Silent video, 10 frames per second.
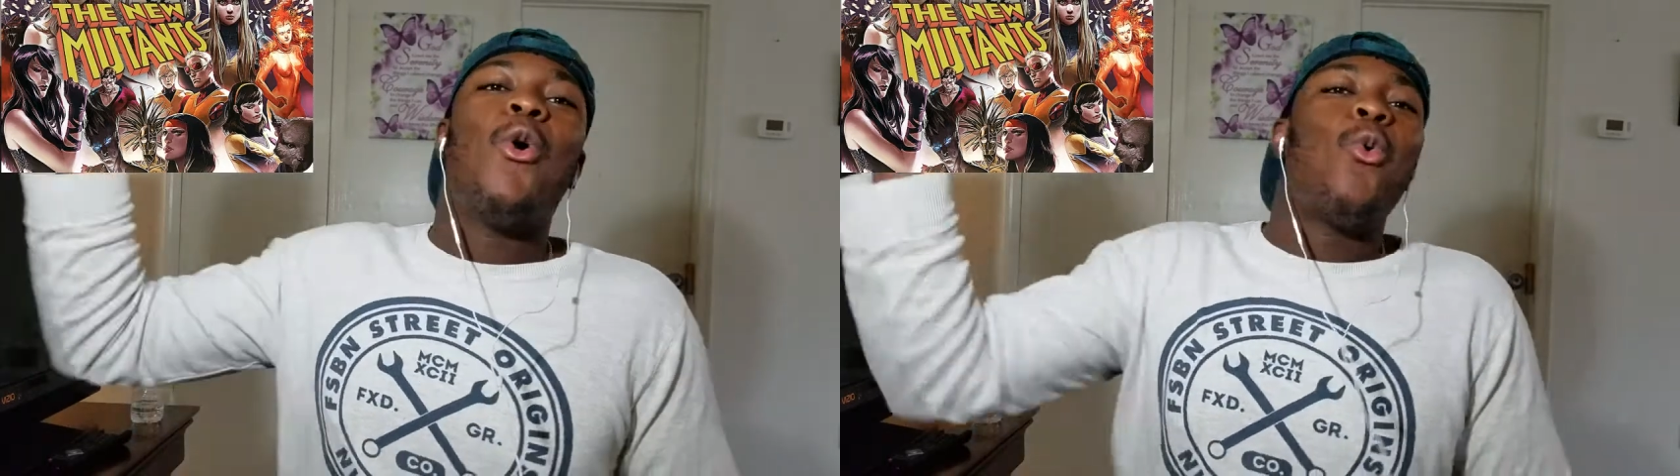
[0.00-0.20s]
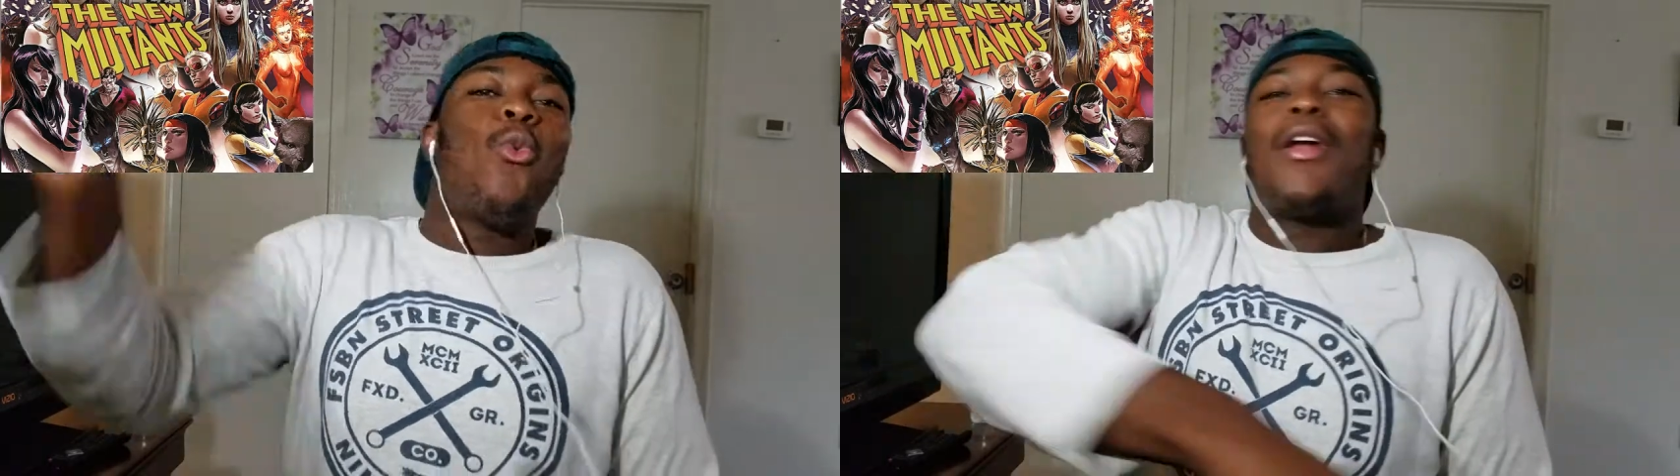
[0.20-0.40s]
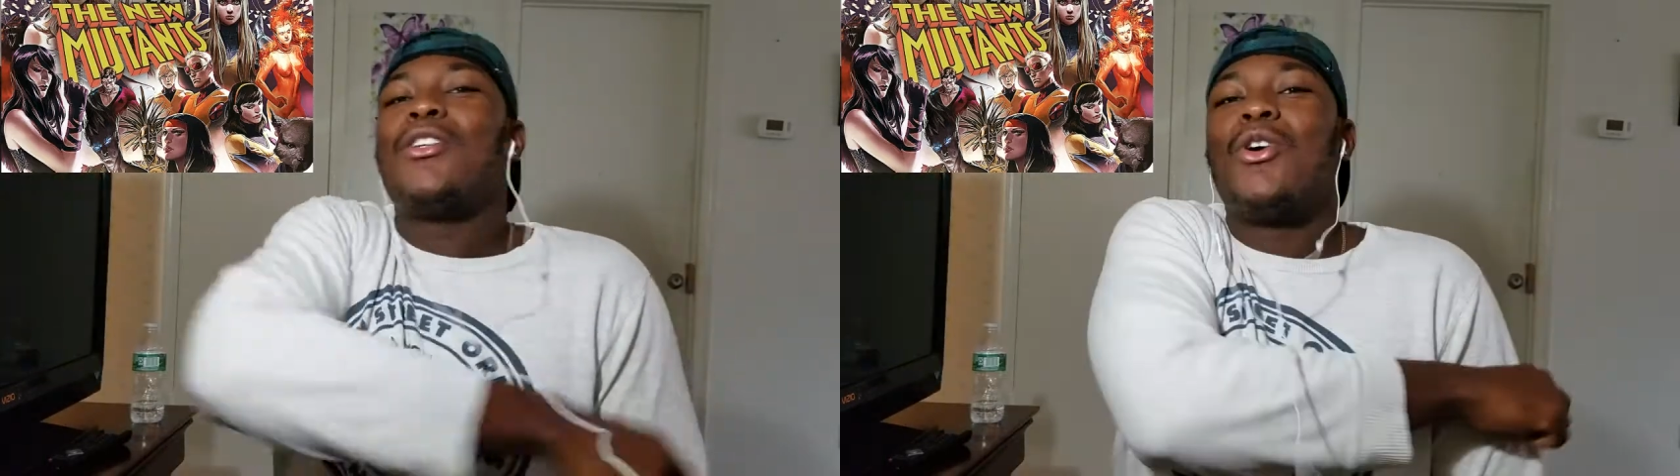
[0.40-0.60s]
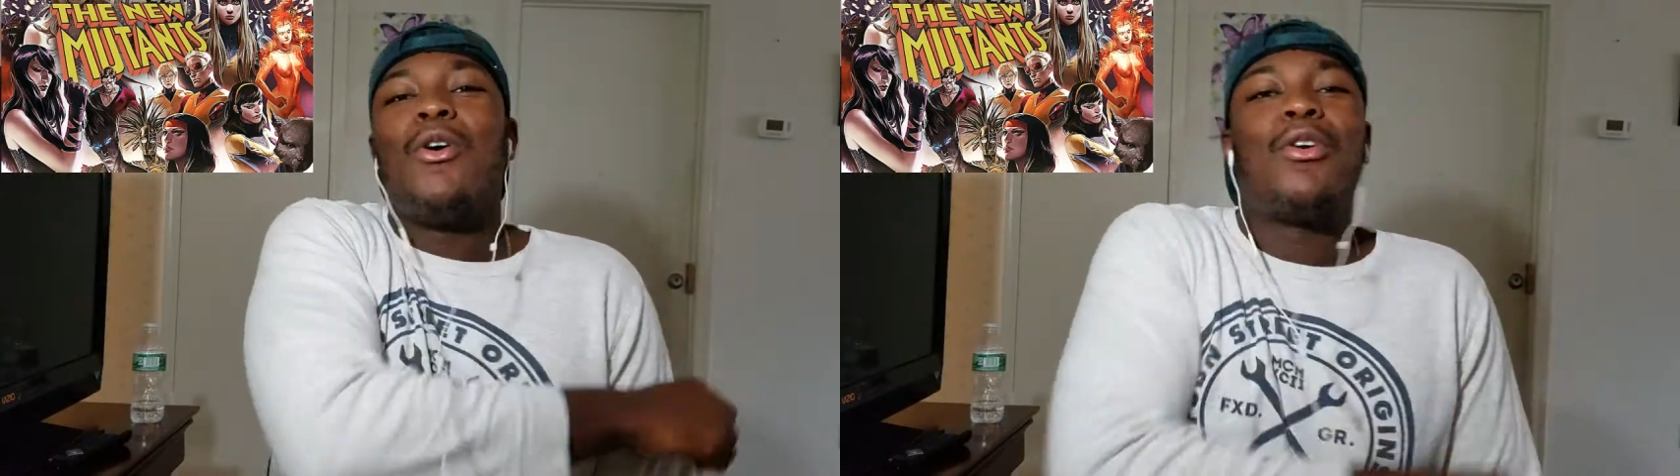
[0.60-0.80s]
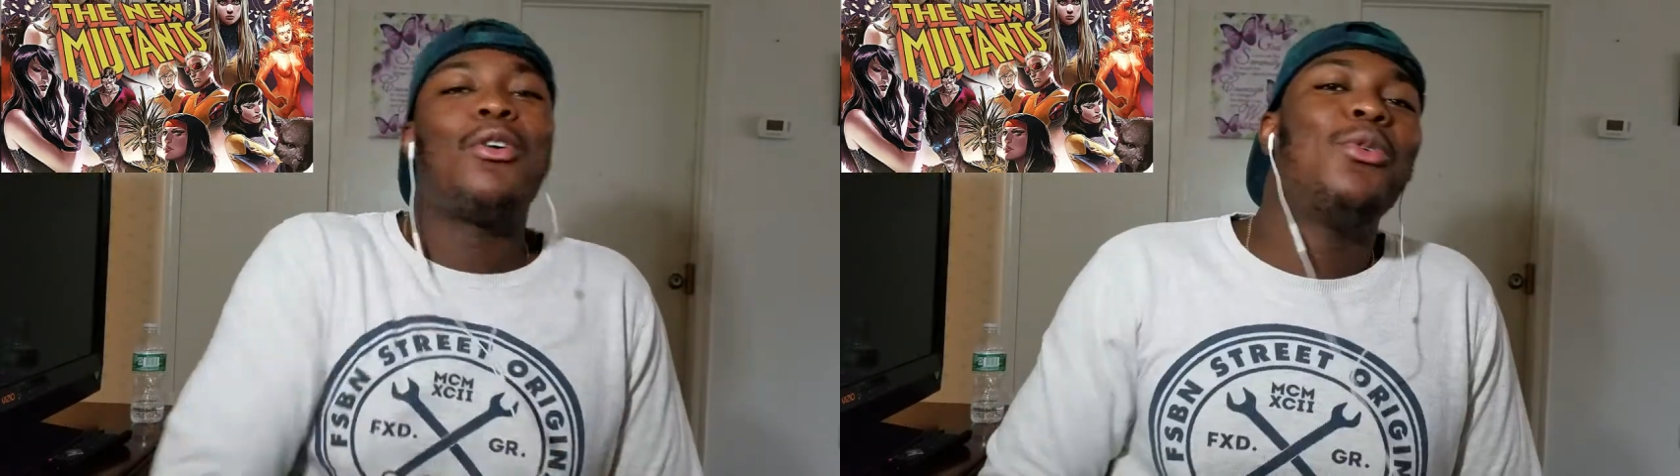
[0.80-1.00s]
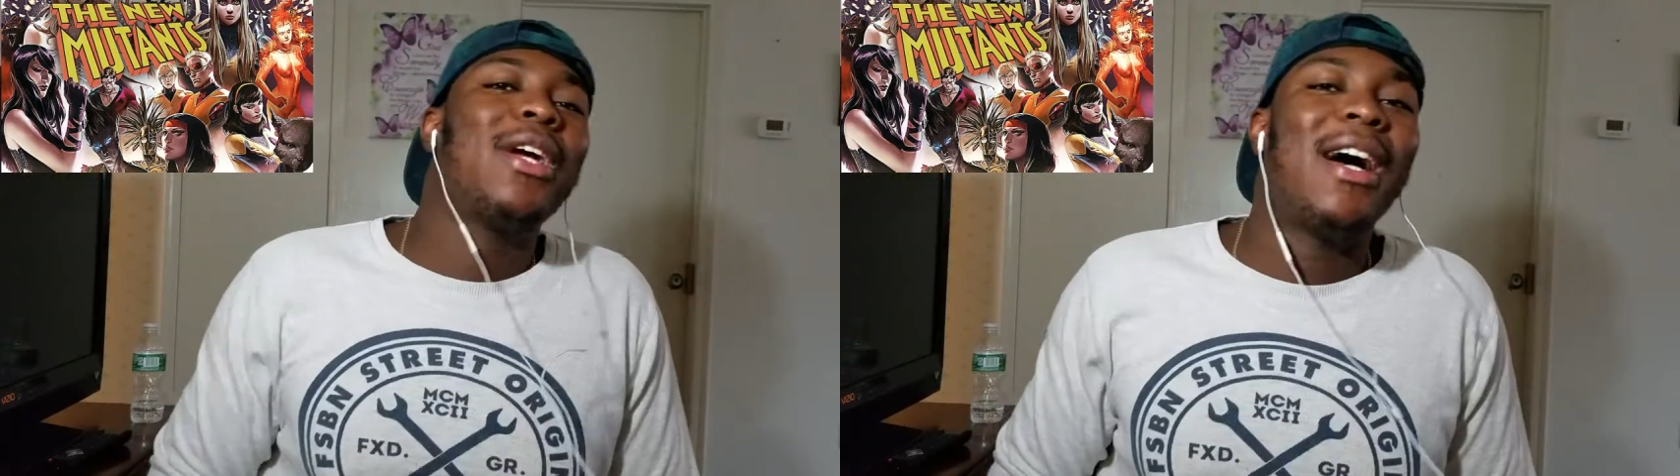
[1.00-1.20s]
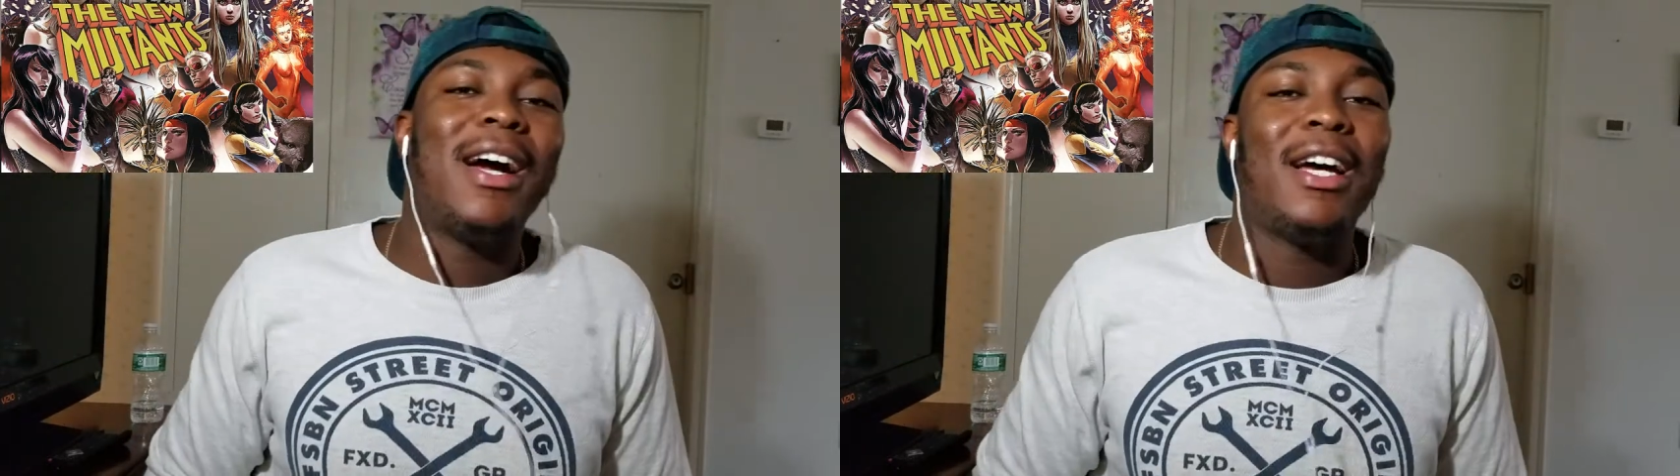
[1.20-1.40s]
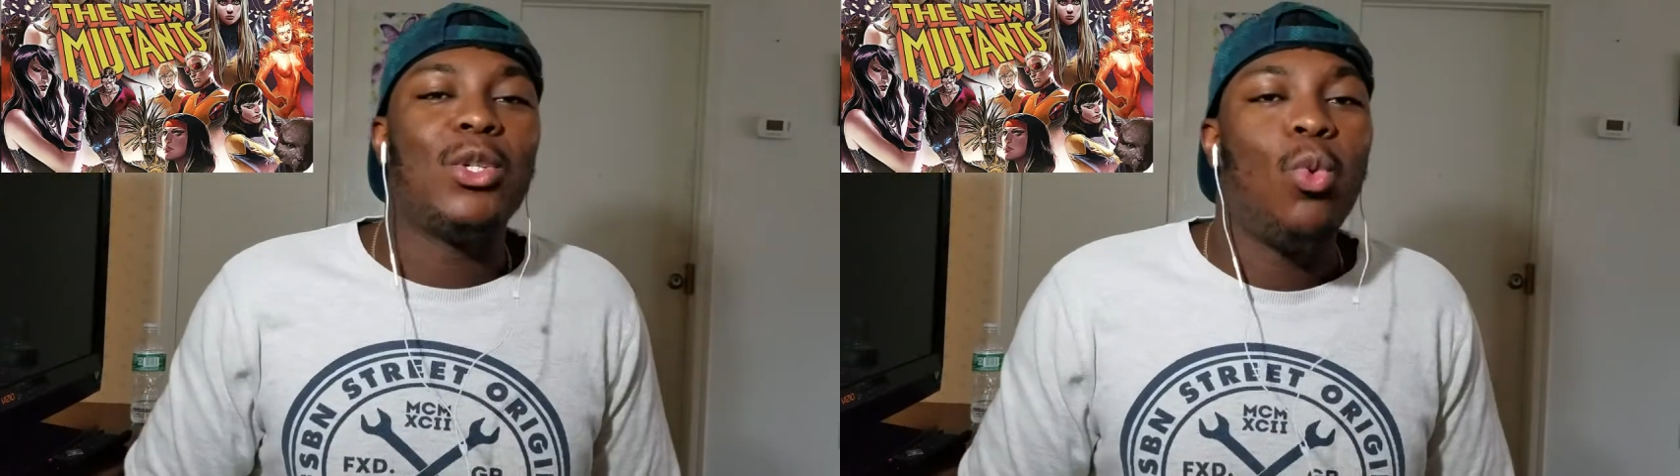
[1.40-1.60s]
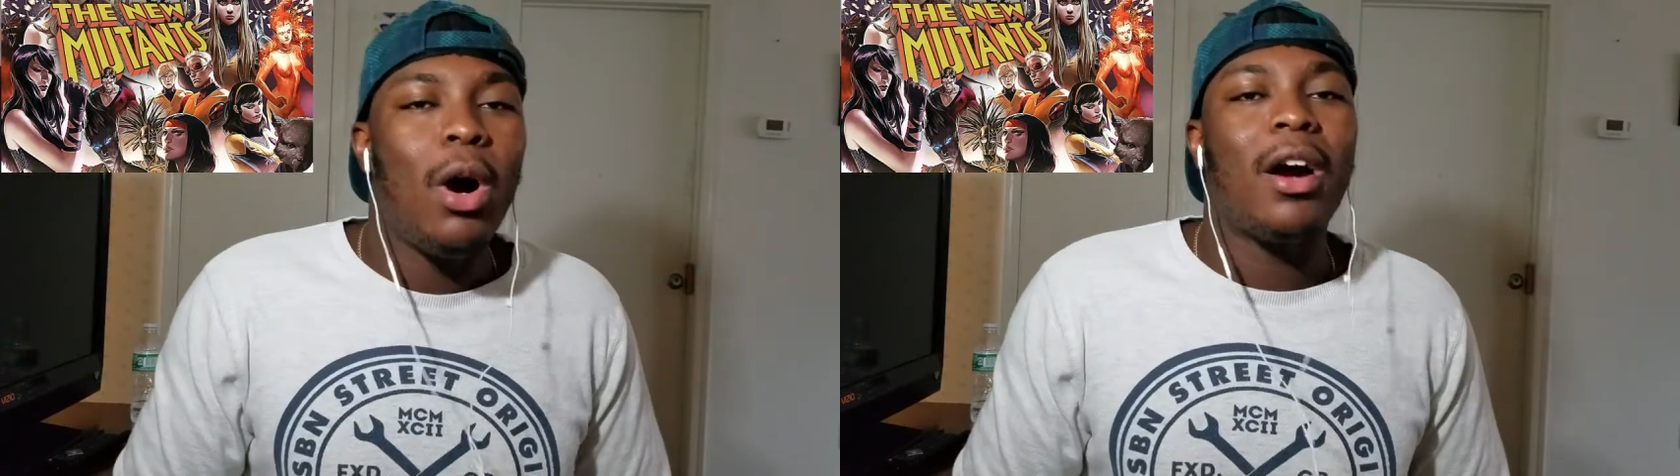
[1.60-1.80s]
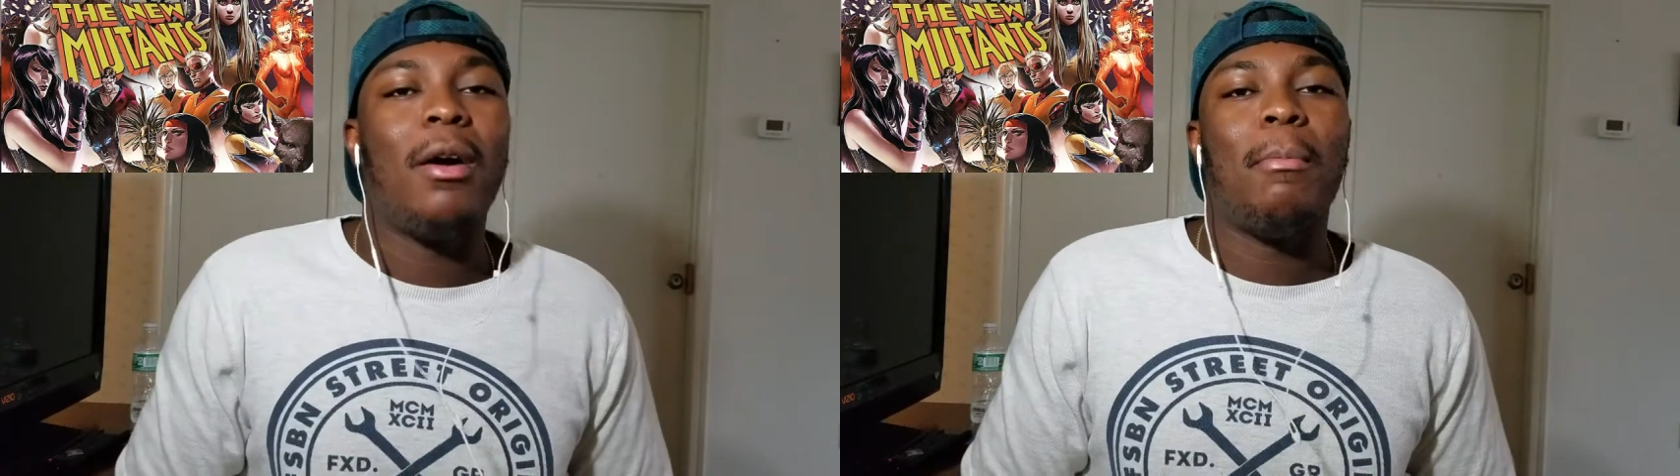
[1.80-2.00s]
What is going on, you guys?
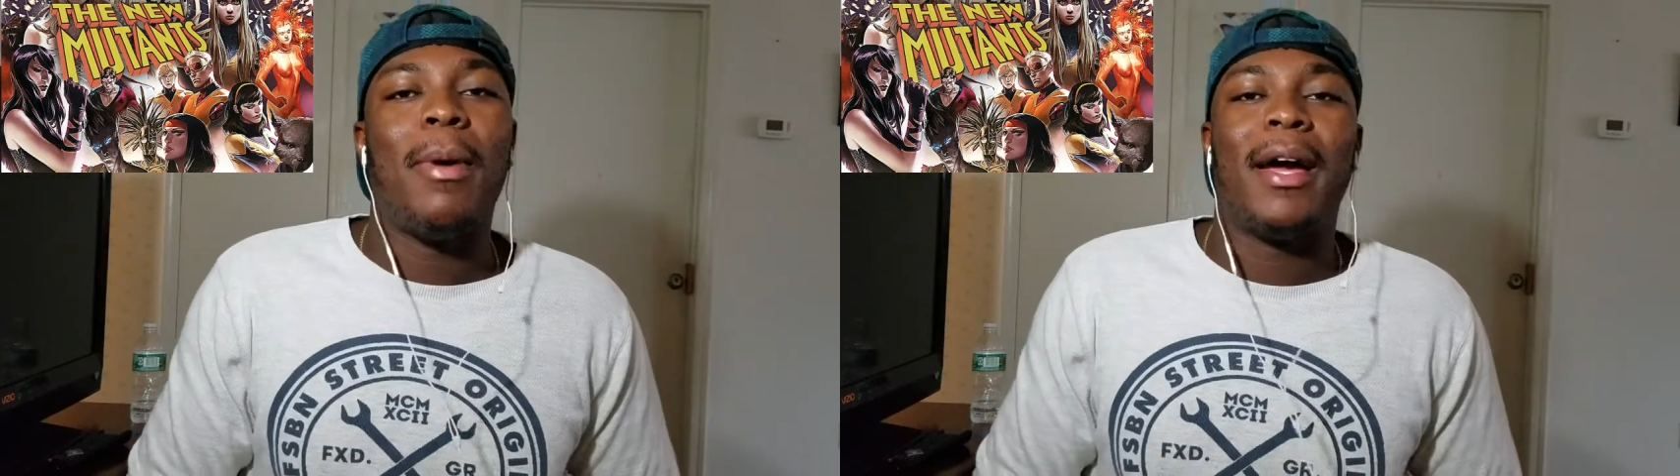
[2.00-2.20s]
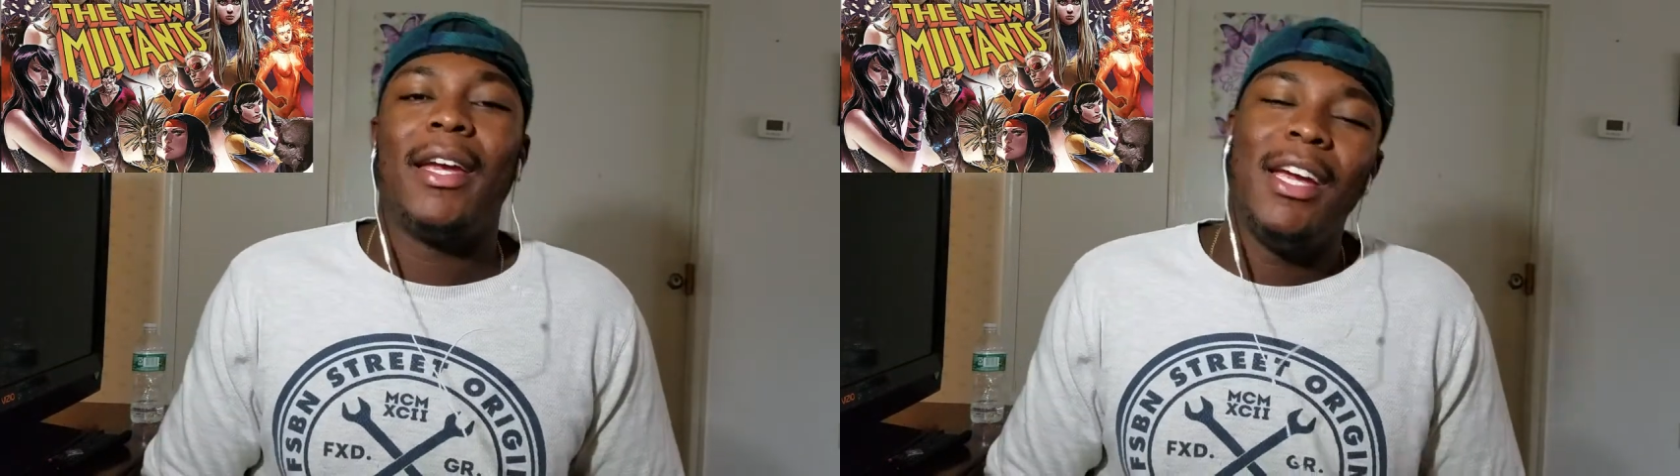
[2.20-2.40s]
Welcome back.